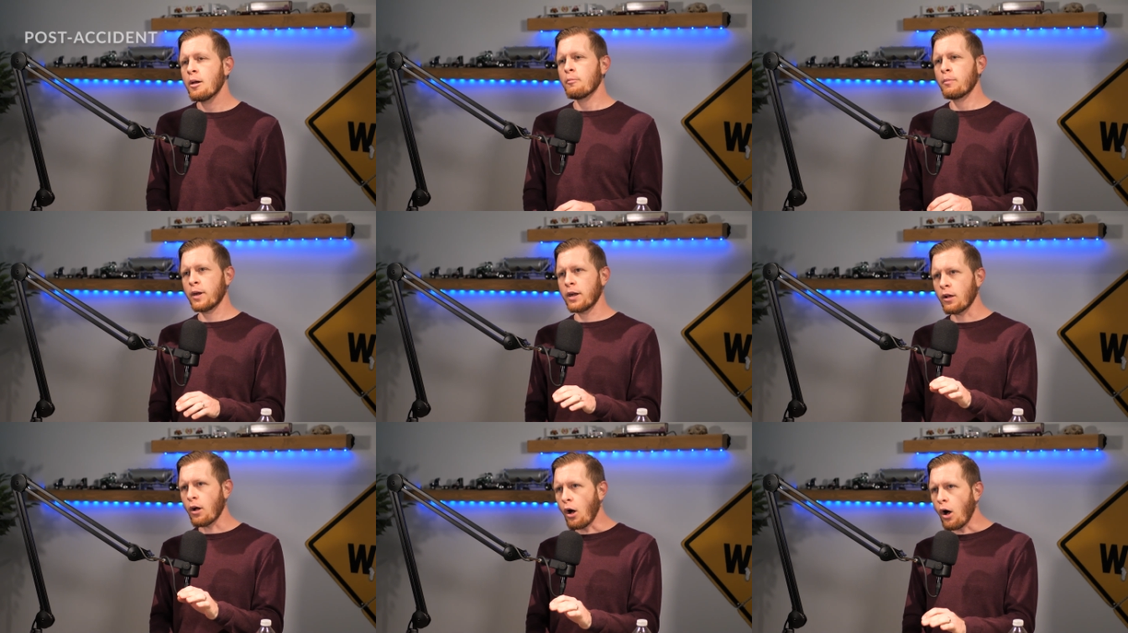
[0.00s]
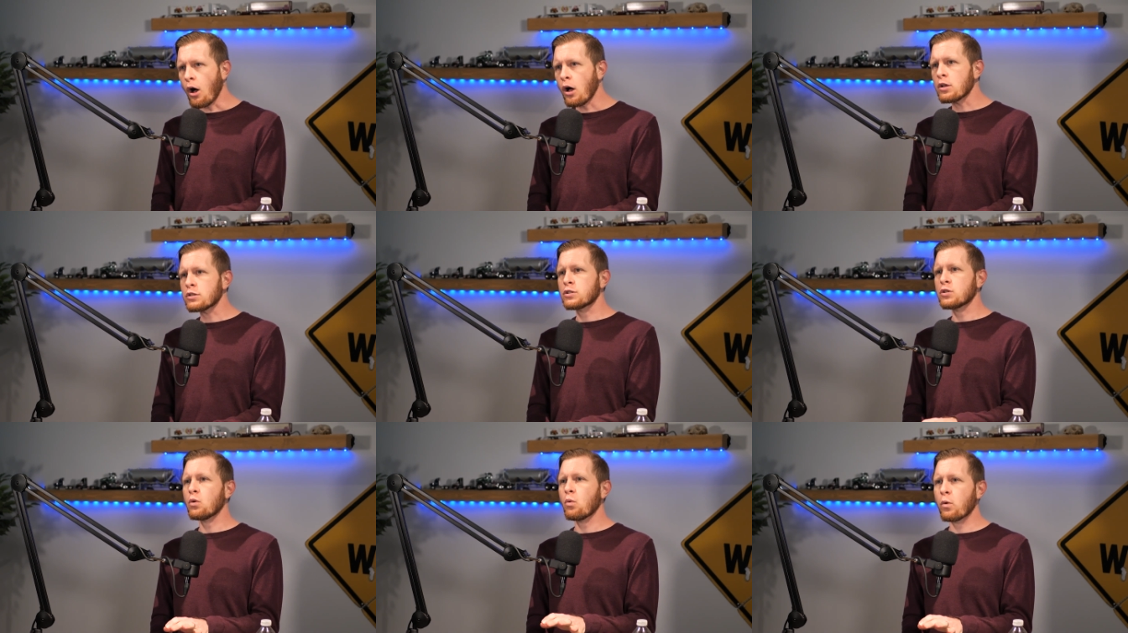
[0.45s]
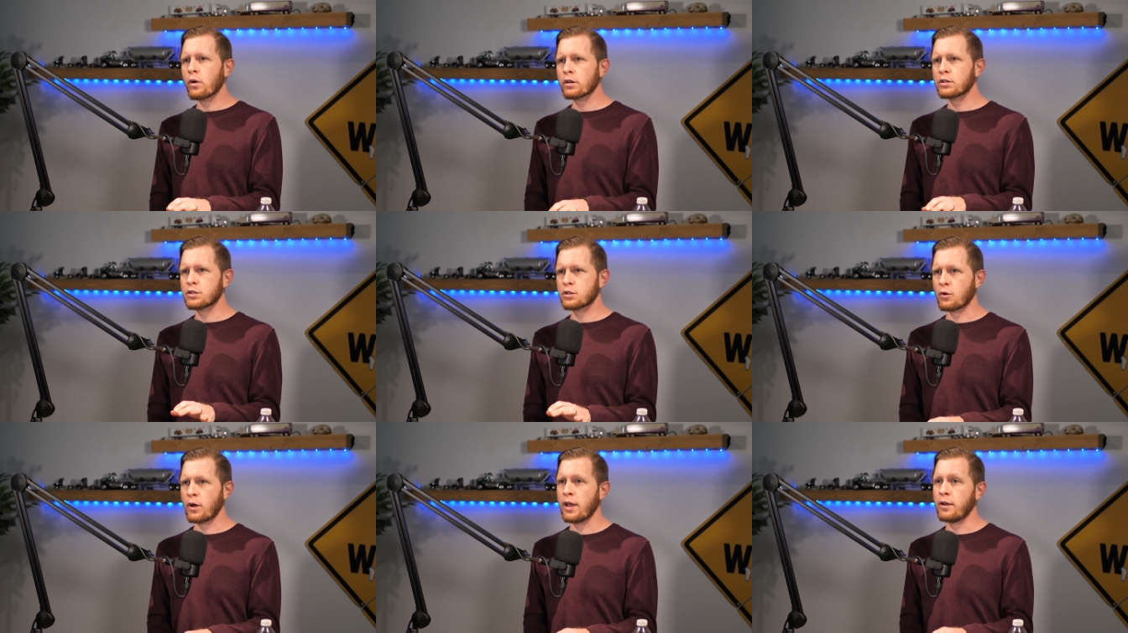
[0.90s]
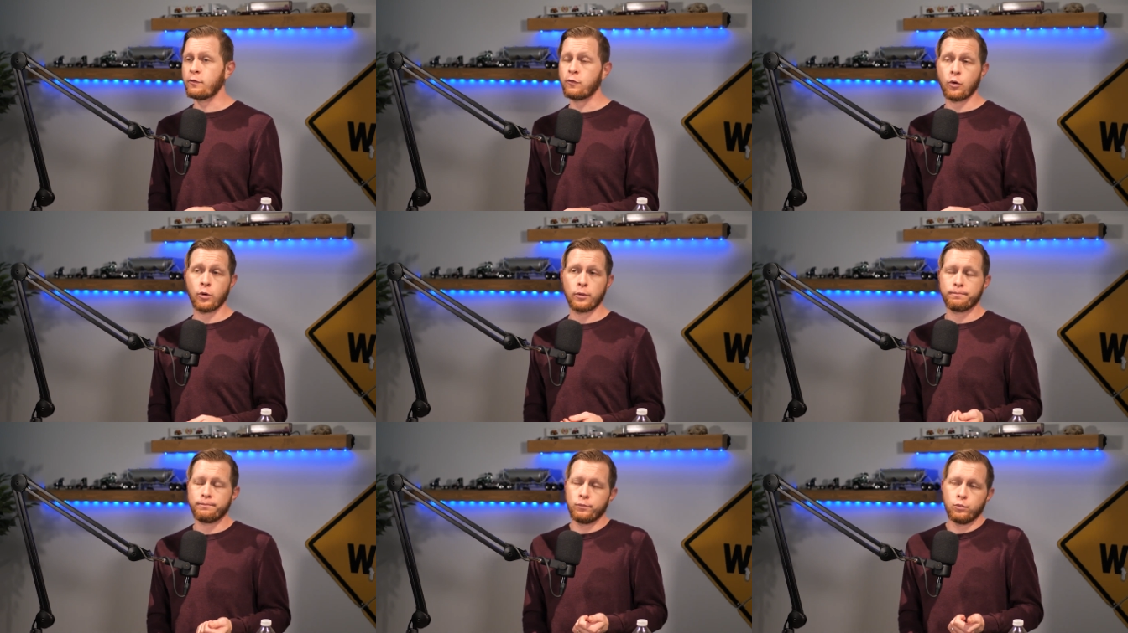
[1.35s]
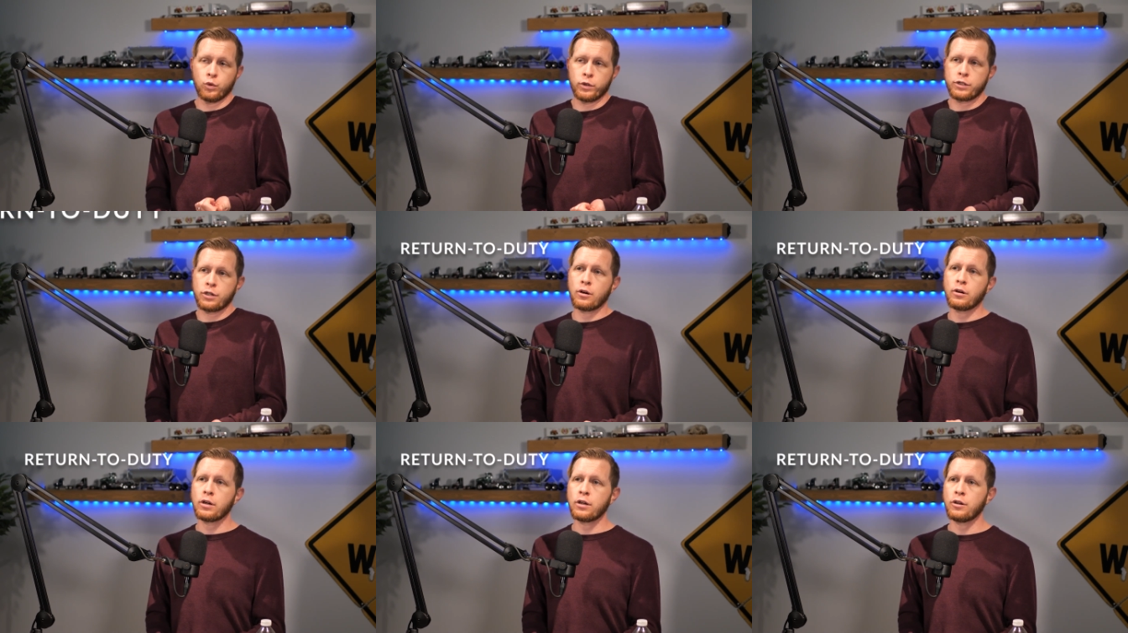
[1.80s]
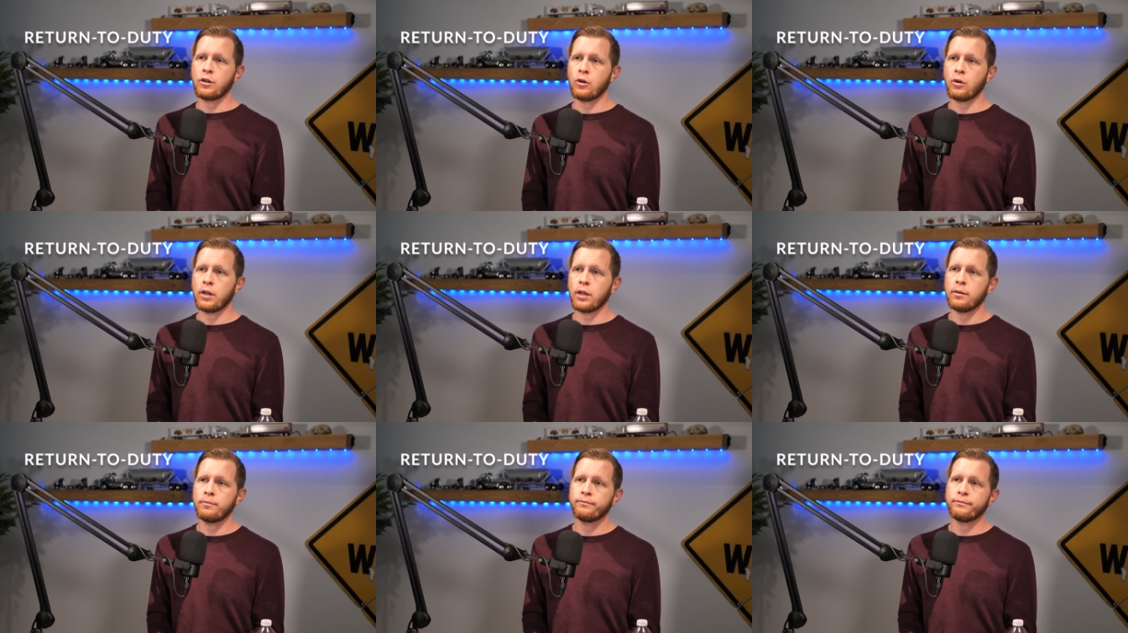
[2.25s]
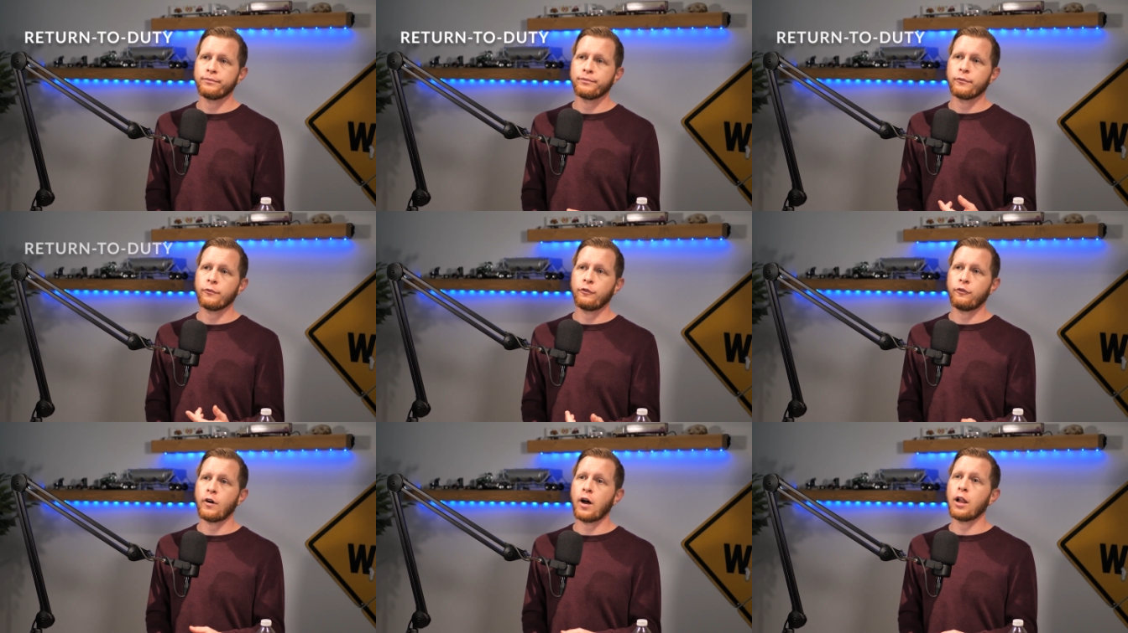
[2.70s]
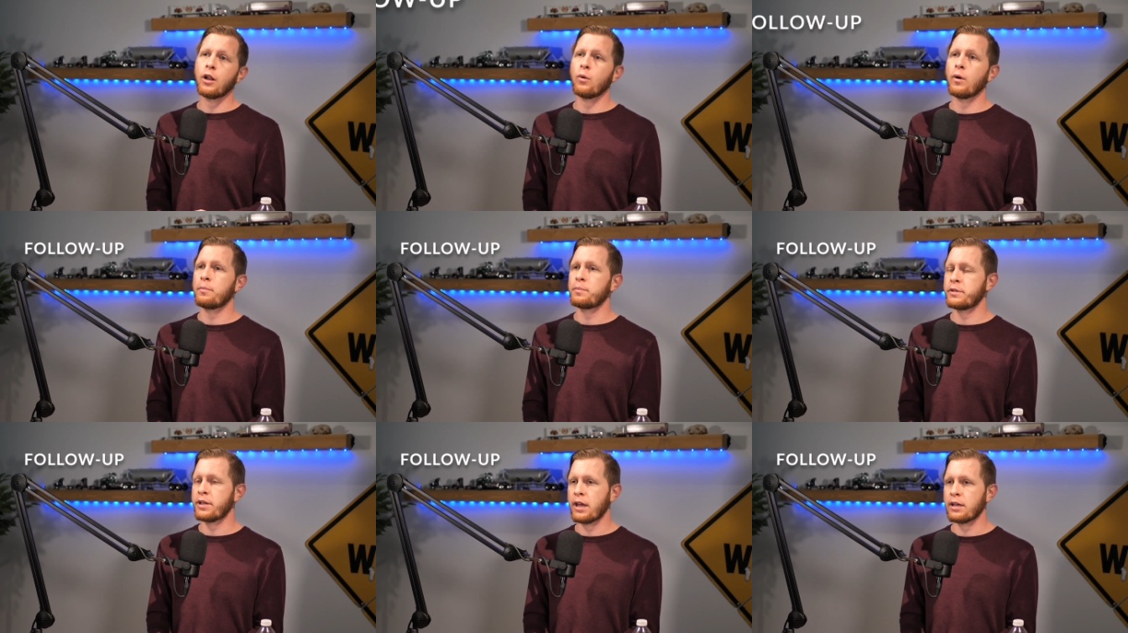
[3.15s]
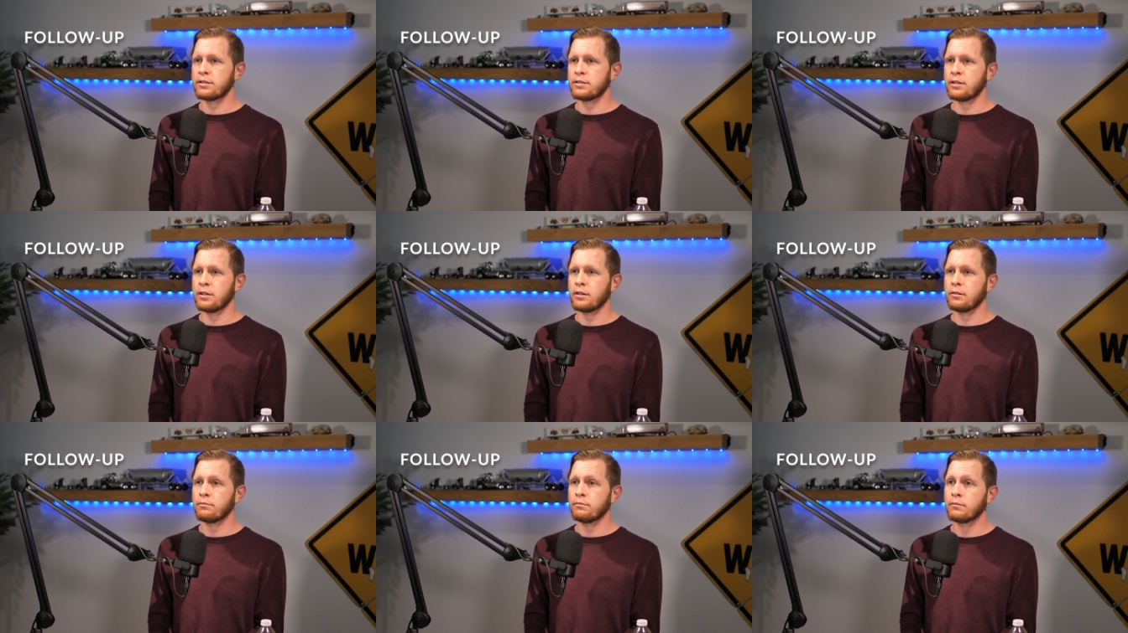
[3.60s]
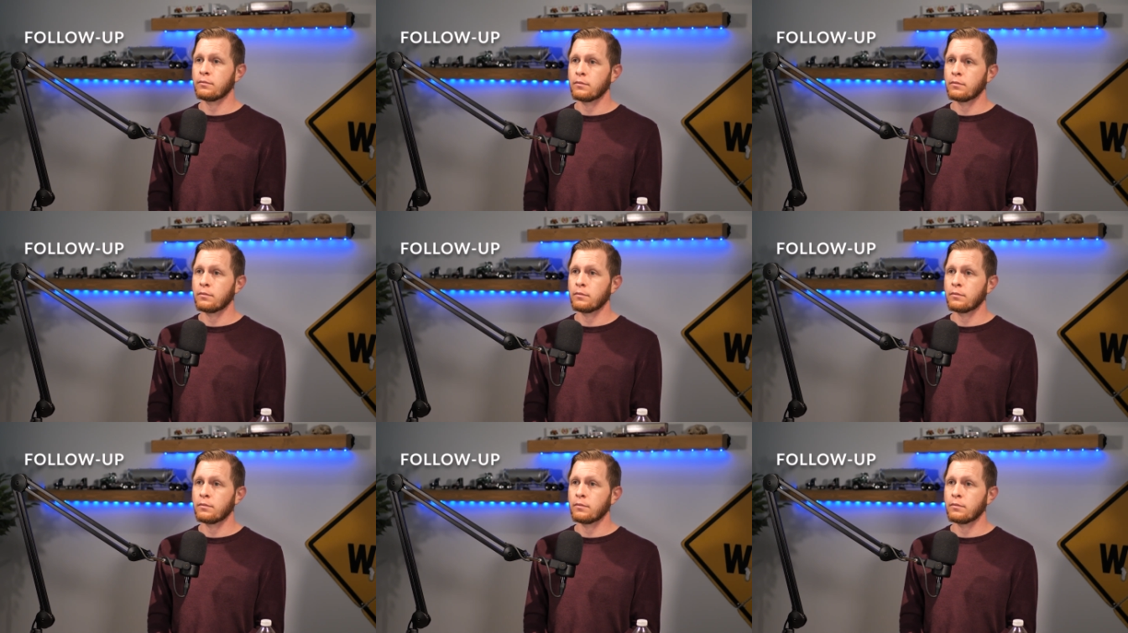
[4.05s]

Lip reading: But it also works great for return to duty, follow-up testing,